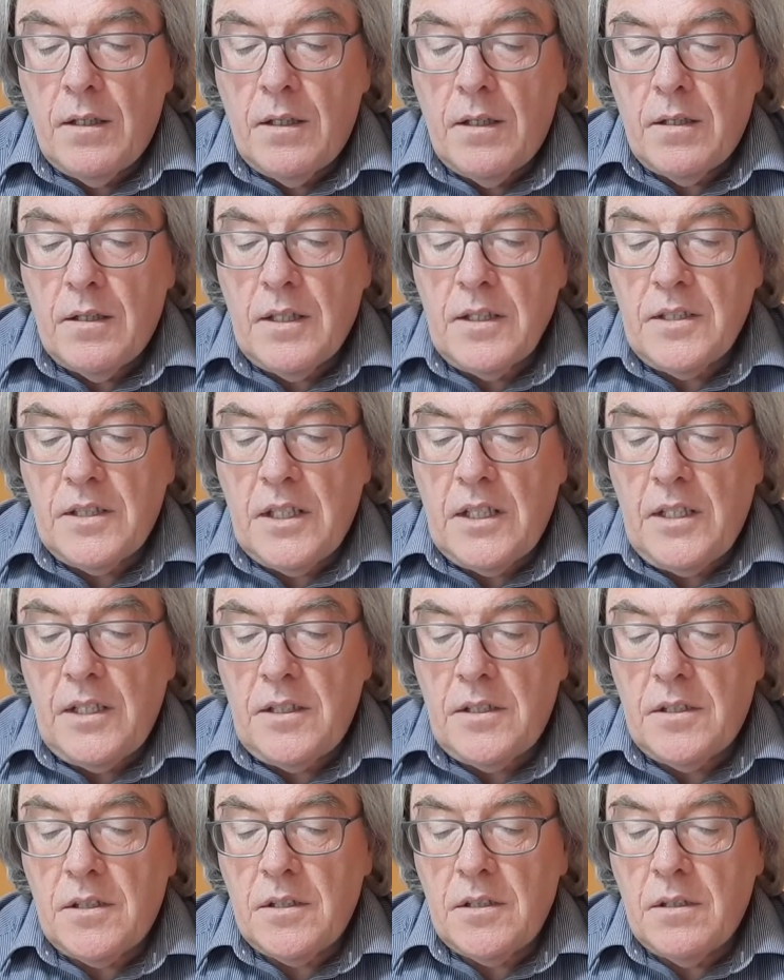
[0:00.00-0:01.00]

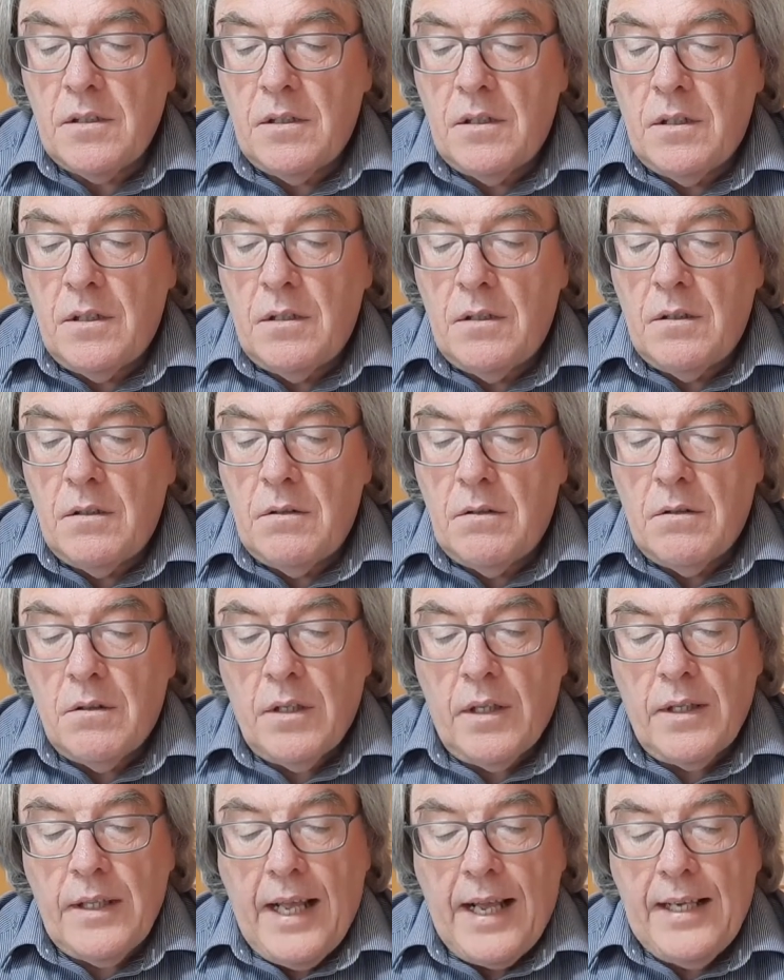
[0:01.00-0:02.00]
disease,
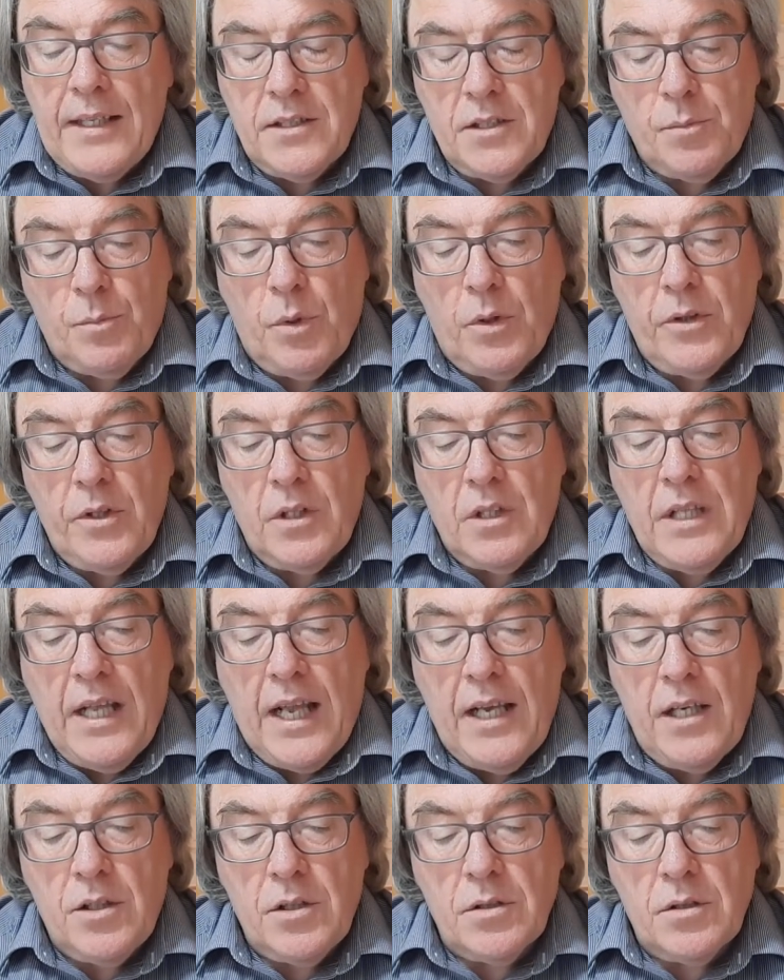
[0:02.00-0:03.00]
and
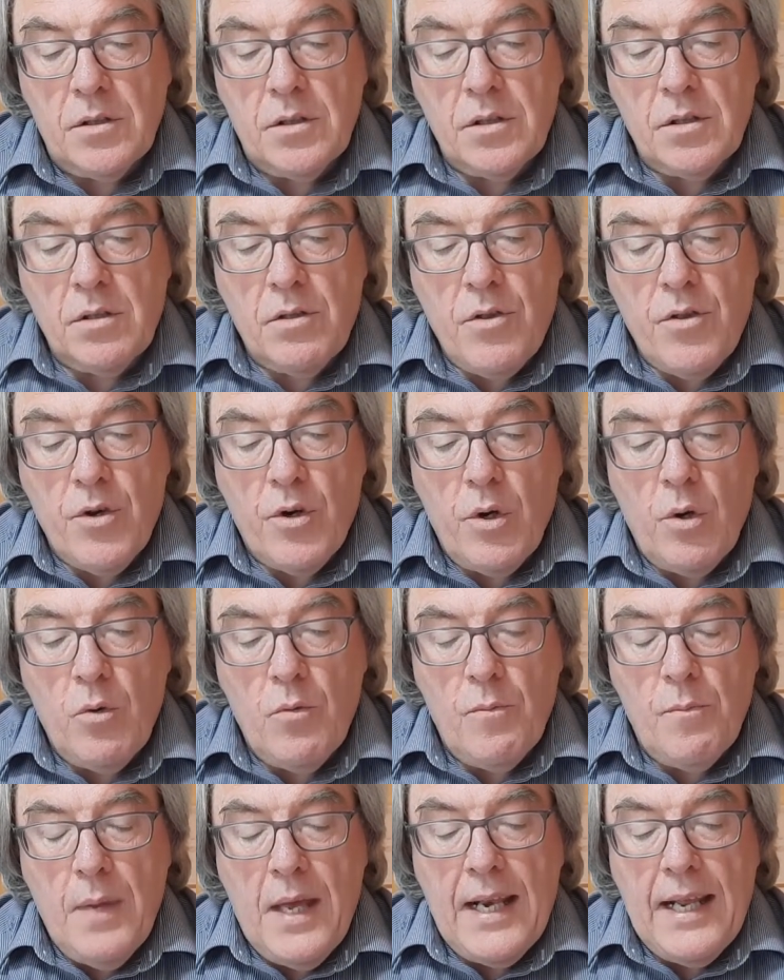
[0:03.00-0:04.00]
exploitations
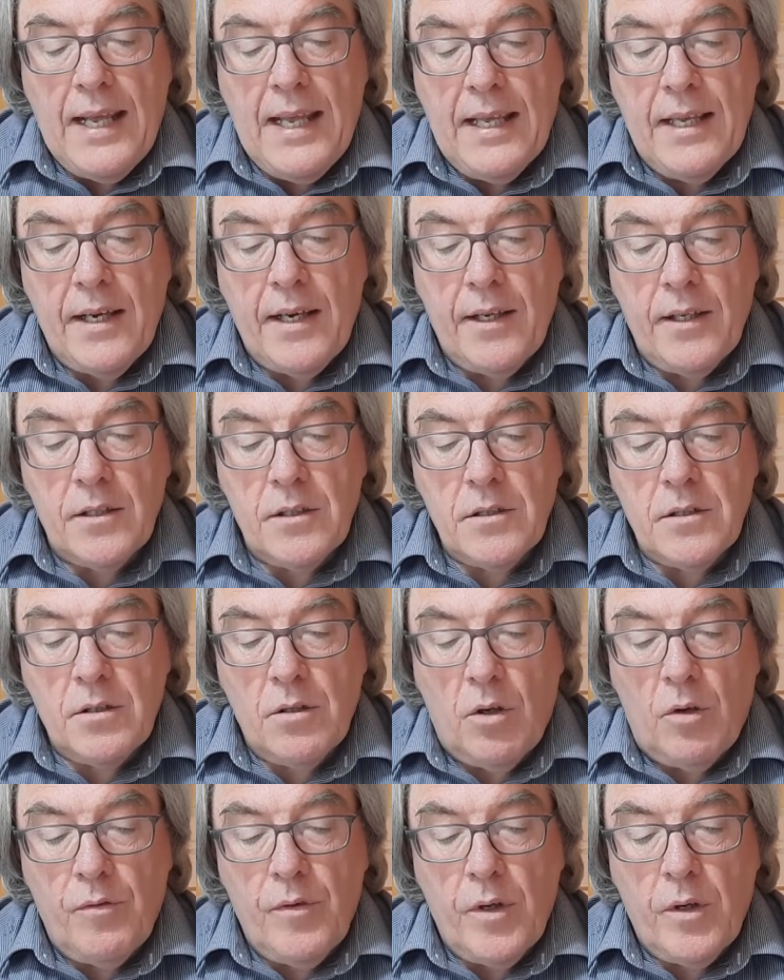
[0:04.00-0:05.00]
throughout many areas
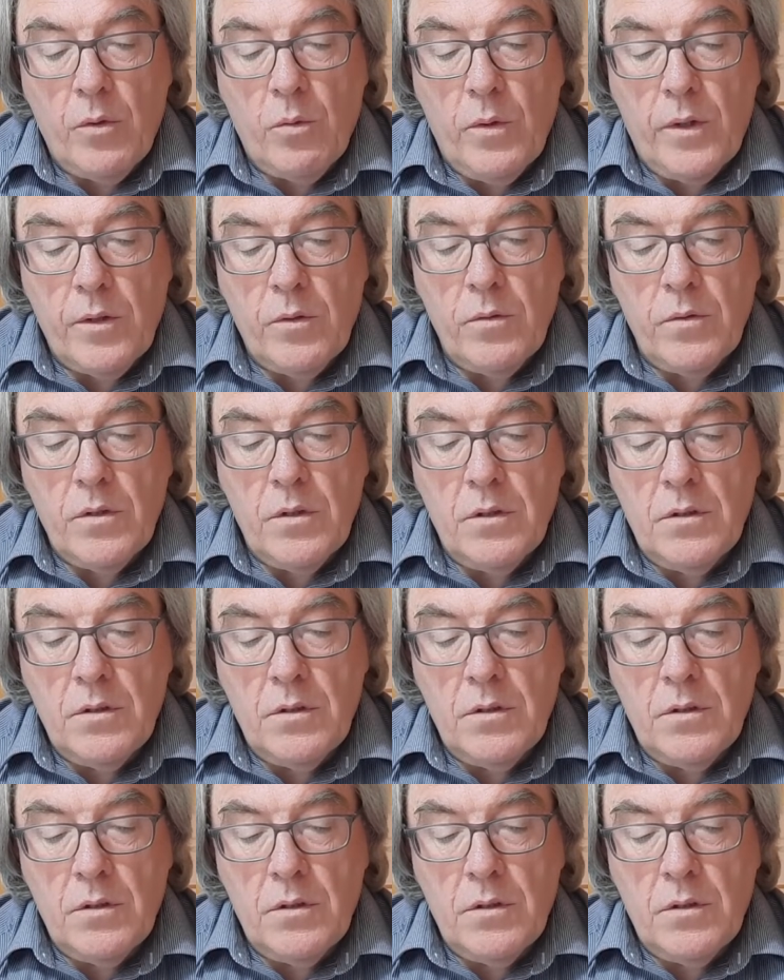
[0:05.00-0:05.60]
of our world.